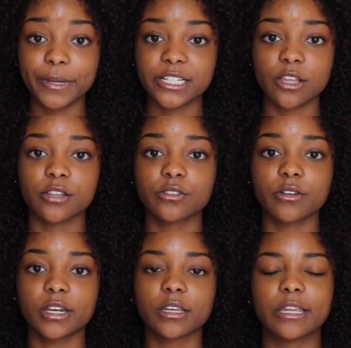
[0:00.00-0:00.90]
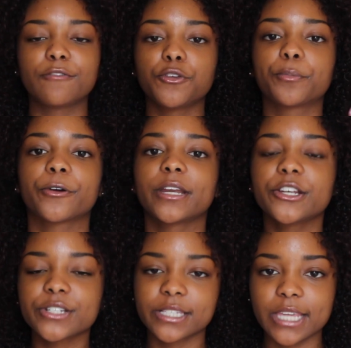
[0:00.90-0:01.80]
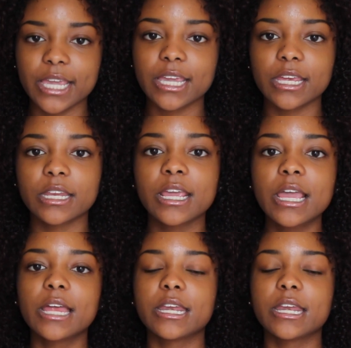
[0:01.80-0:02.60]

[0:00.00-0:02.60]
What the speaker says: but it's also going to give you prettier skin,